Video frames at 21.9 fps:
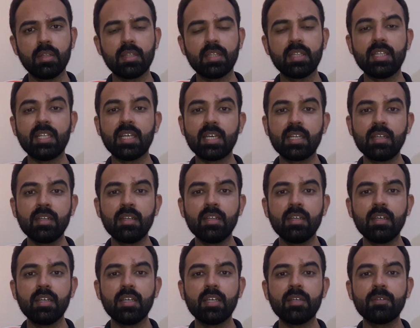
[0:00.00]

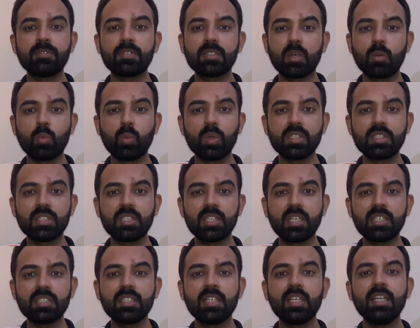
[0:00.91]
Then if someone
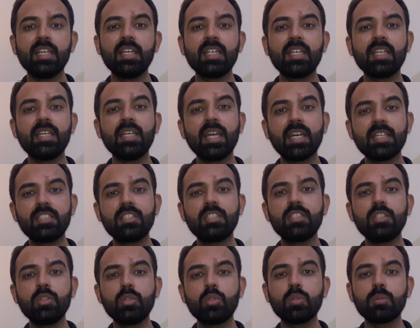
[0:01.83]
says it gets
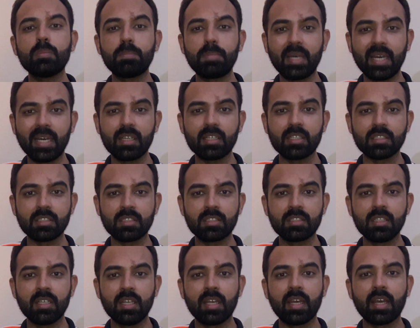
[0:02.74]
into
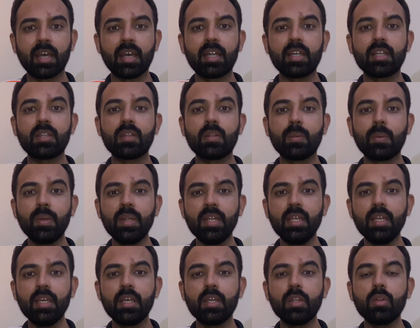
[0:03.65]
Paris at
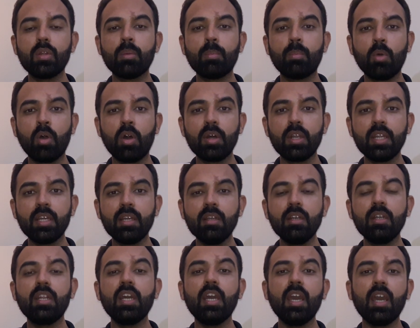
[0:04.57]
3 in the
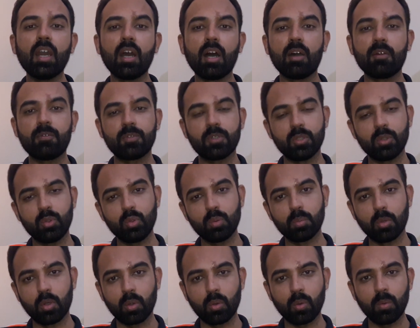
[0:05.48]
morning day after
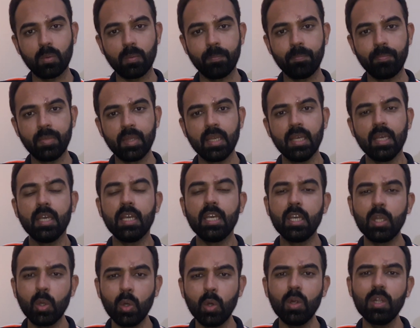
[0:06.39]
tomorrow.
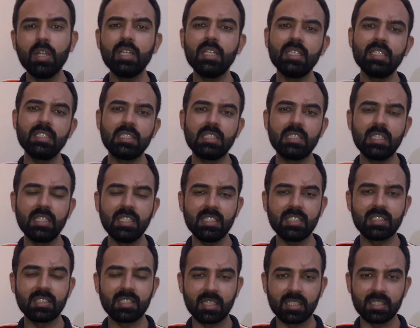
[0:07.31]
In all these three
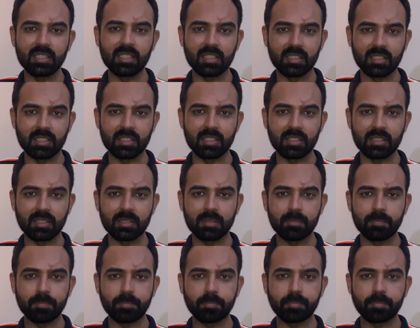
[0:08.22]
sentences,